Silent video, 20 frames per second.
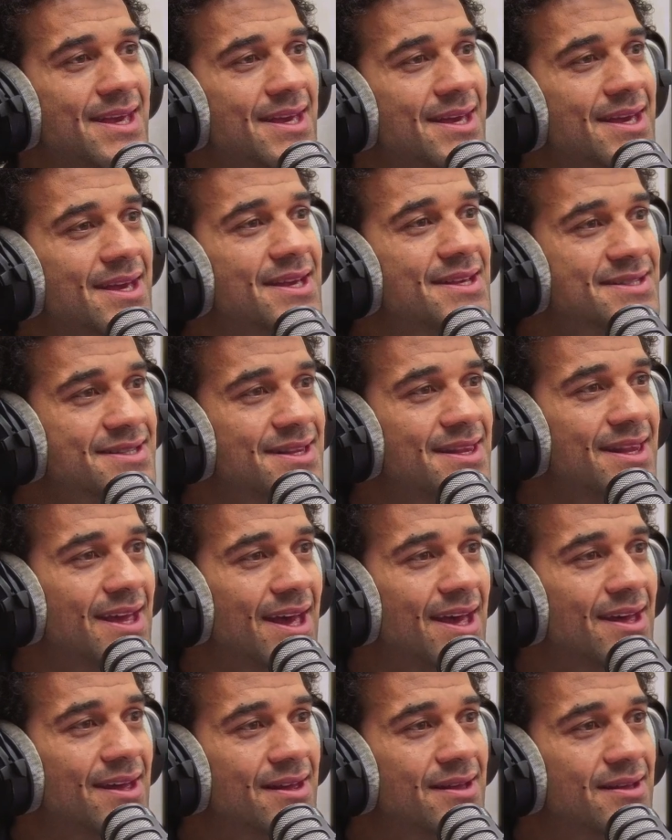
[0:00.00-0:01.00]
isn't
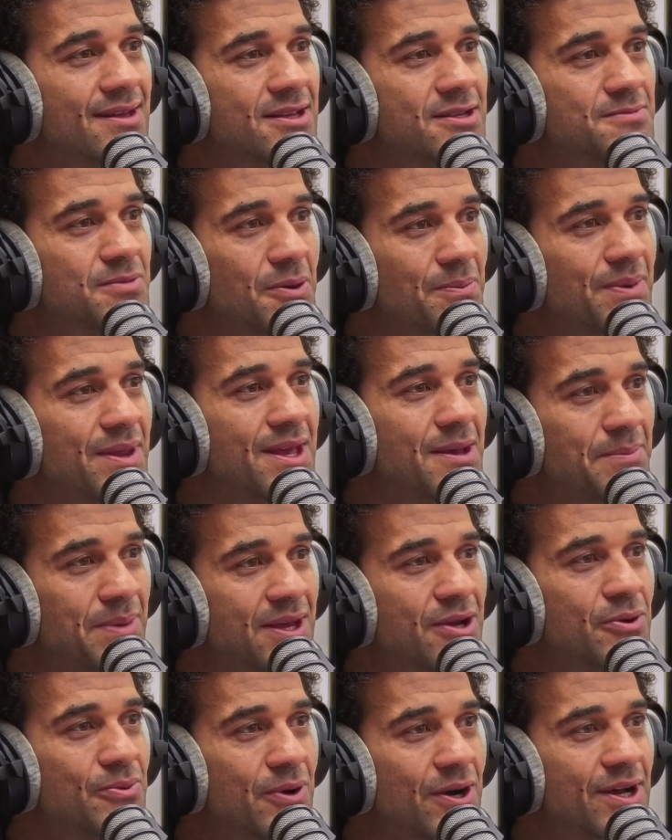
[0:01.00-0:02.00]
there? Probably a
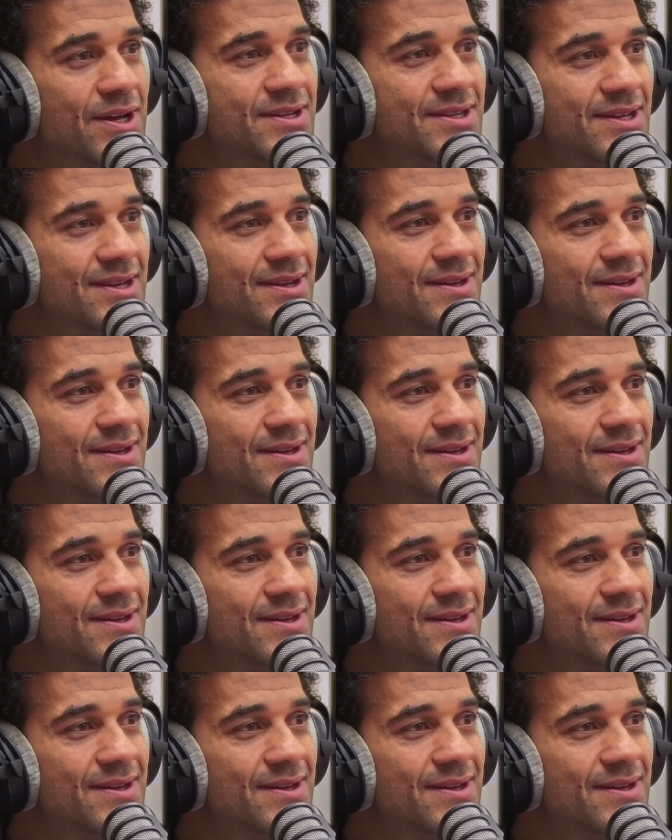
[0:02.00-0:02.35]
bigger word.